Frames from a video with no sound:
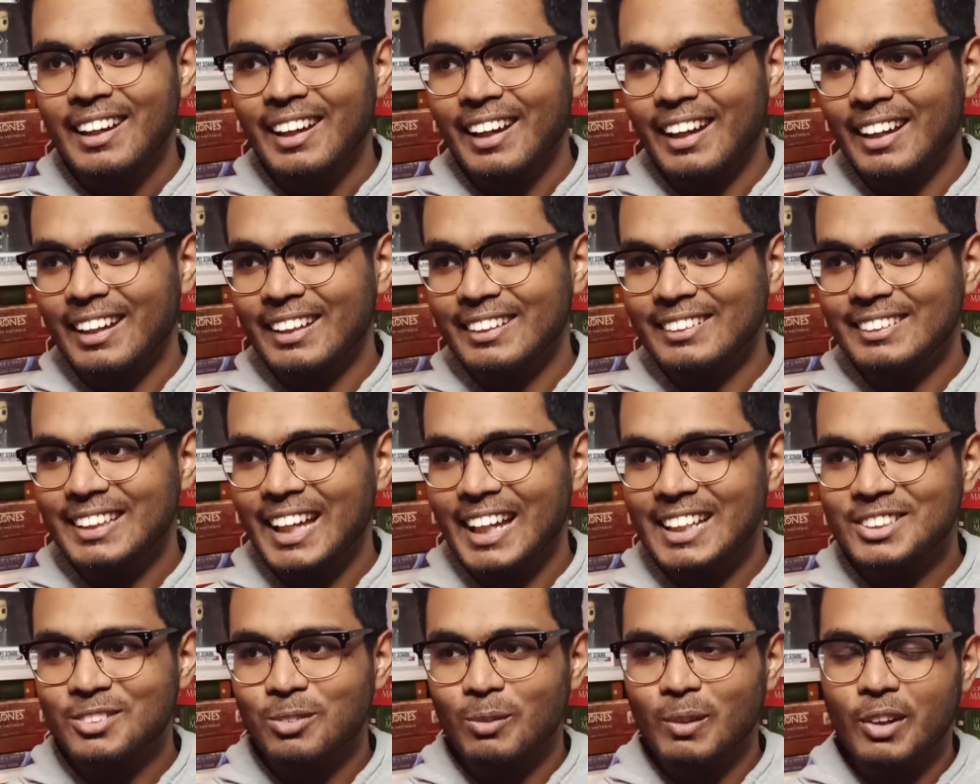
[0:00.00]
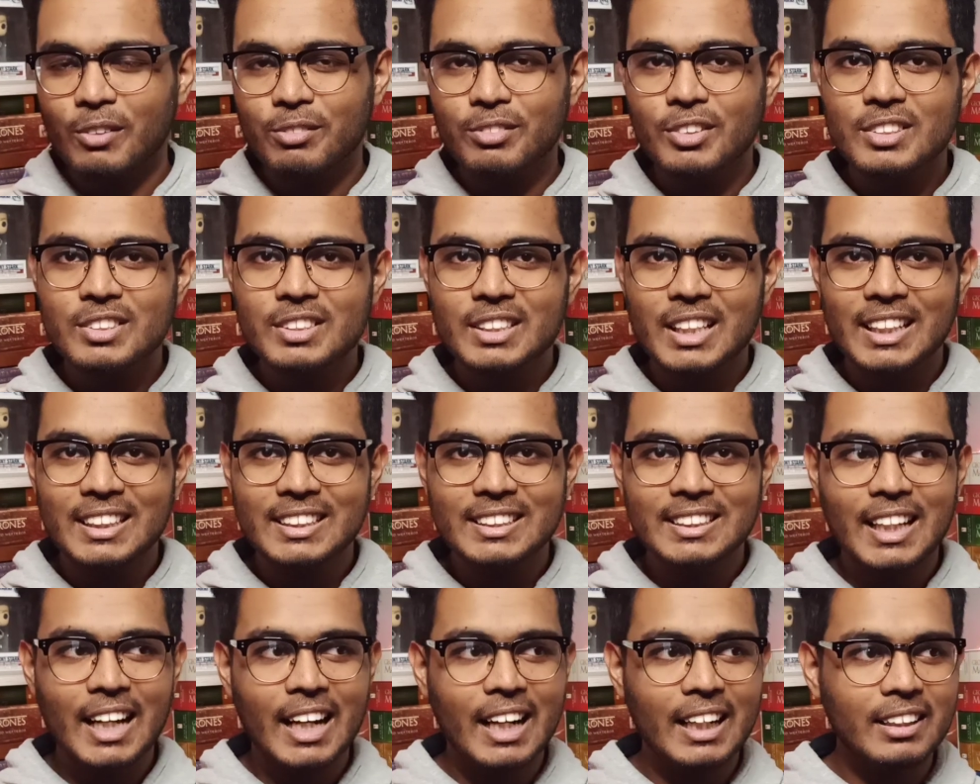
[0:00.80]
and that's one of those
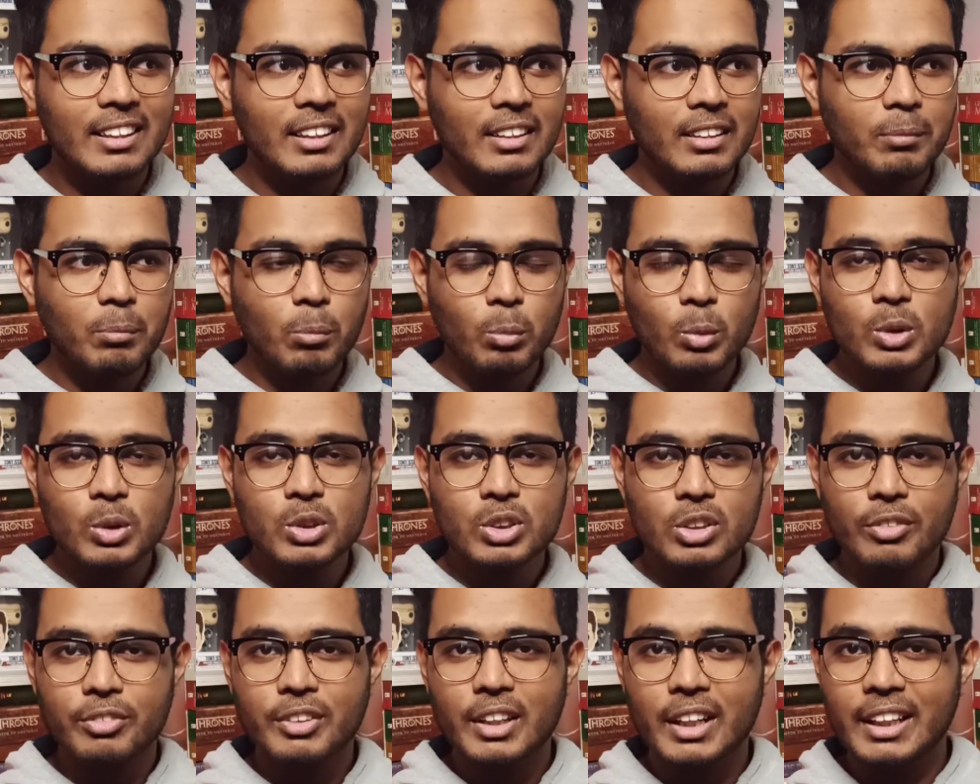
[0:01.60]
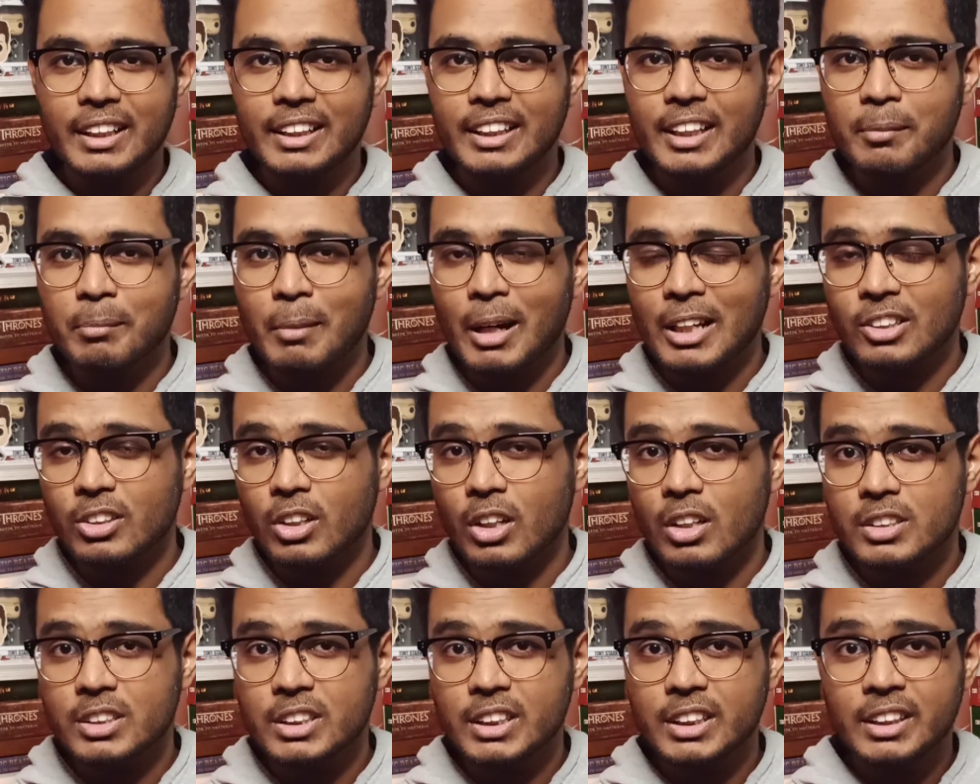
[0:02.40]
things that most of the Indian
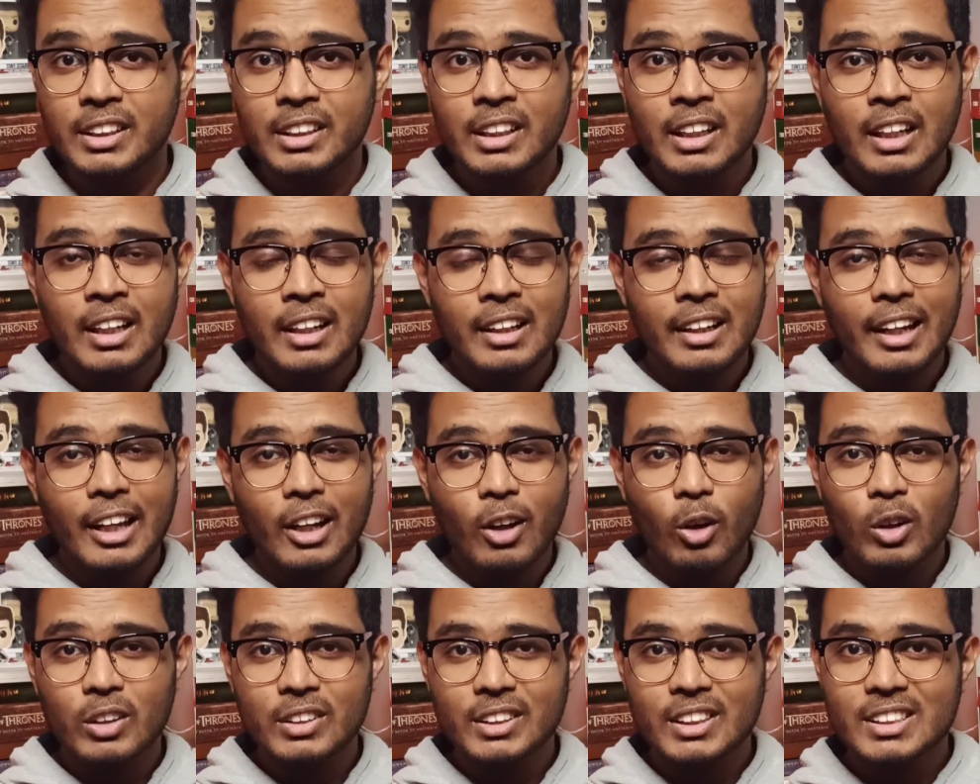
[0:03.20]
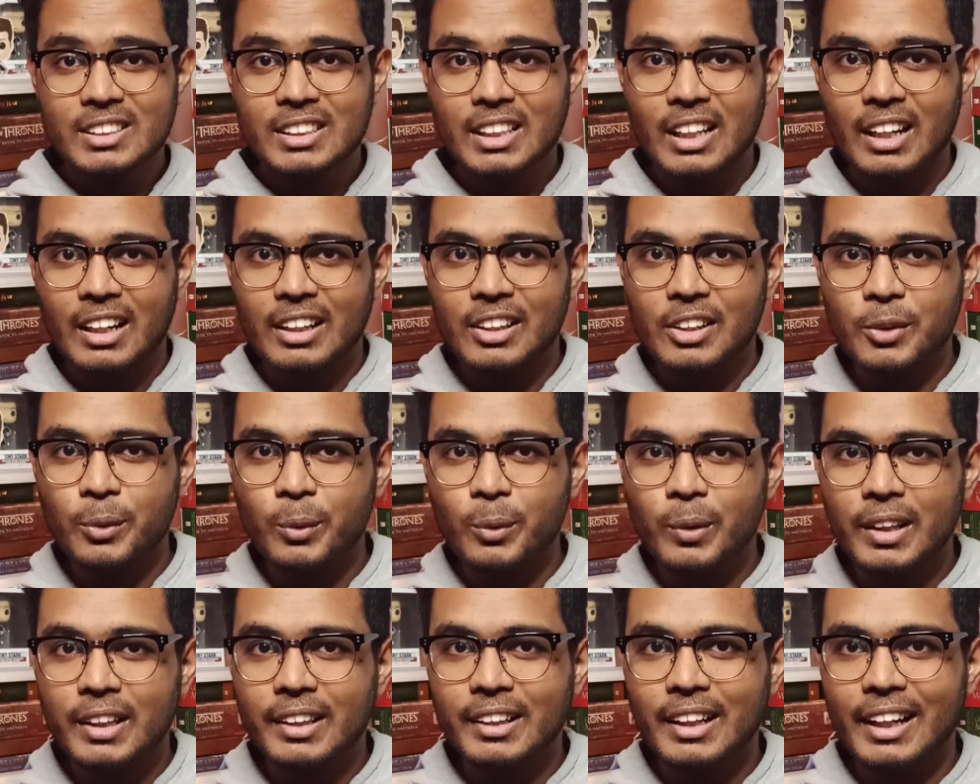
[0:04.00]
mythology like authors are
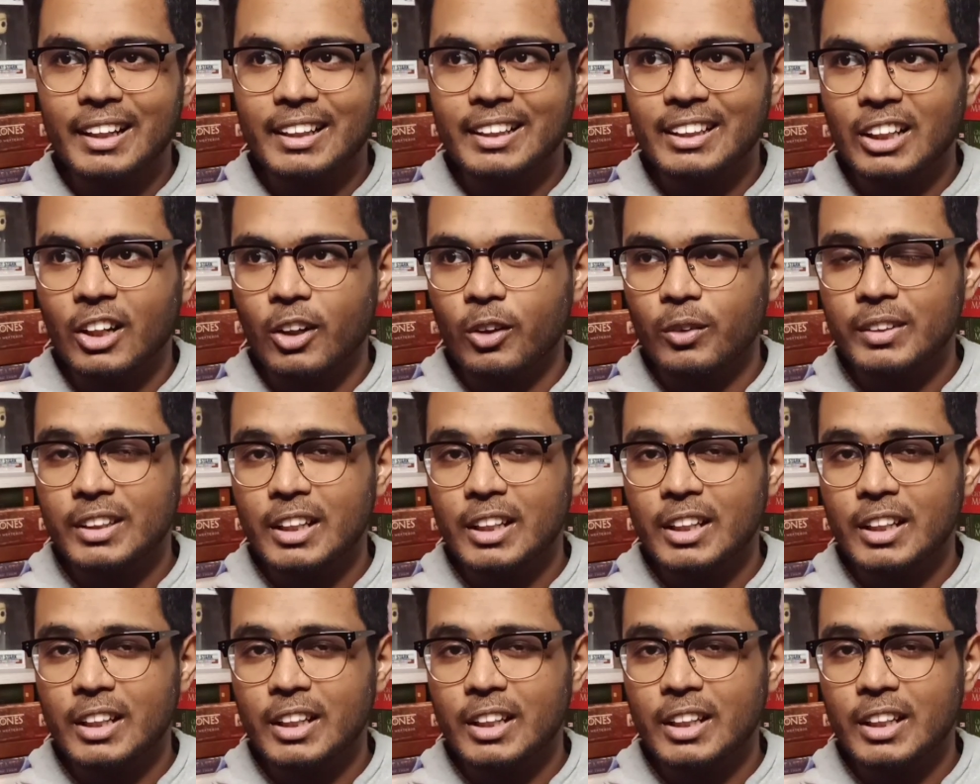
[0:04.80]
doing right now.